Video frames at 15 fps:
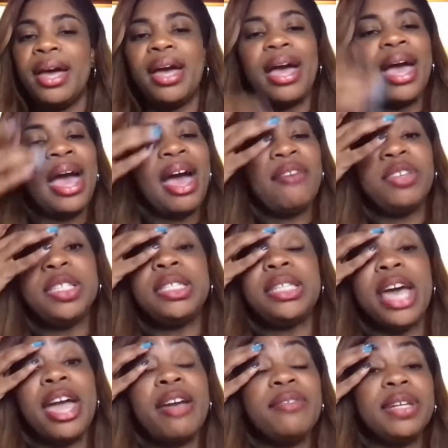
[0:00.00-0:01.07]
haven't
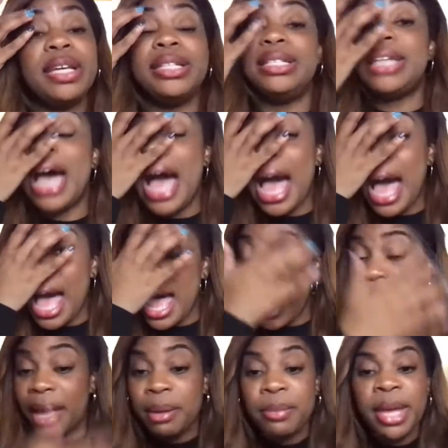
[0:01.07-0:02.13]
saved a
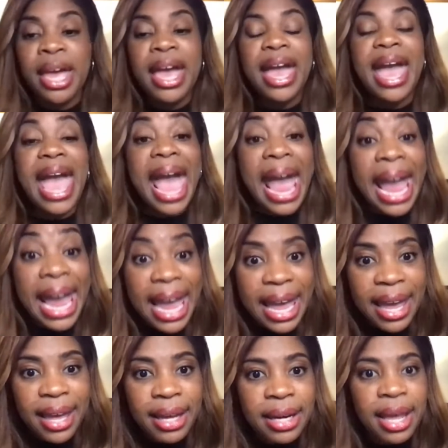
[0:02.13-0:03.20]
dime
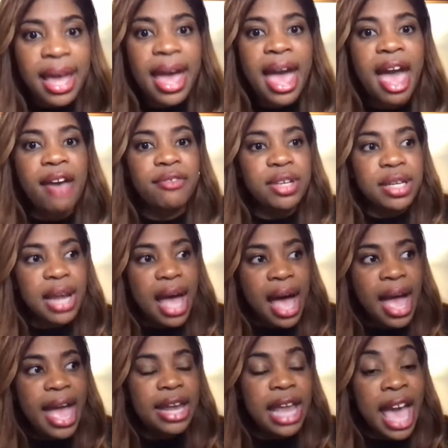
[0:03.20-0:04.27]
and
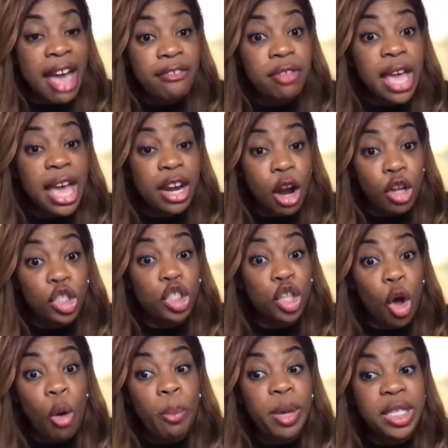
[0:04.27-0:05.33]
are
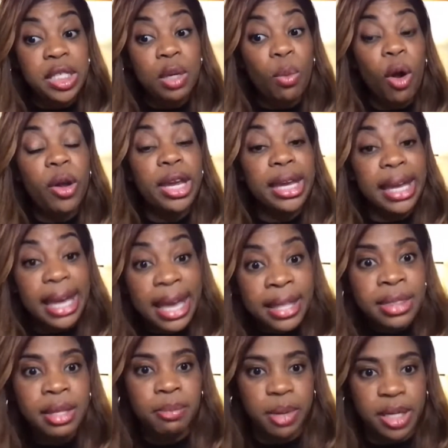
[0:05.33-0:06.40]
so busy working in
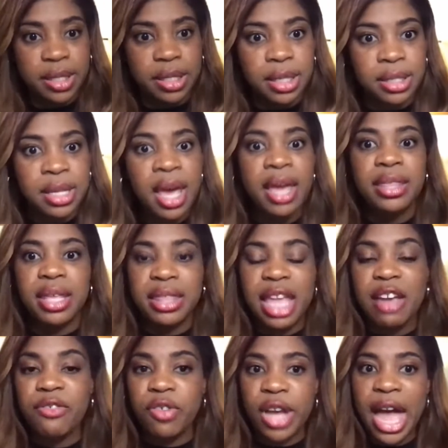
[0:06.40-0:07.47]
the business that
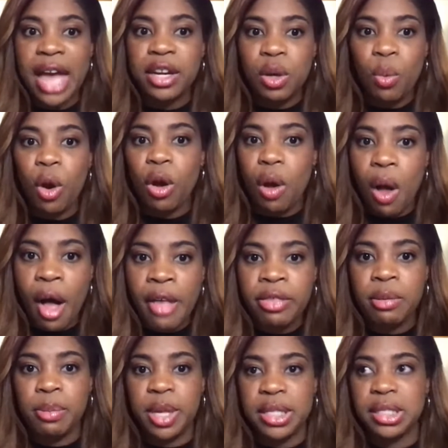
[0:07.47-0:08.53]
they've forgotten to work on the
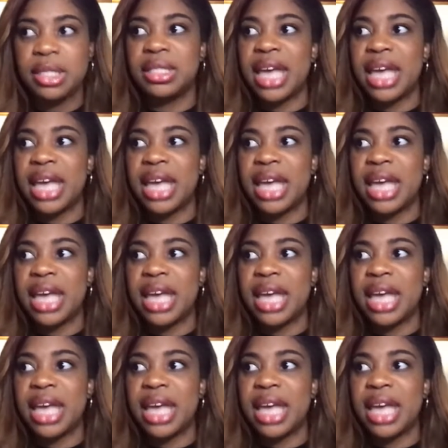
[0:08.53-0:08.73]
business.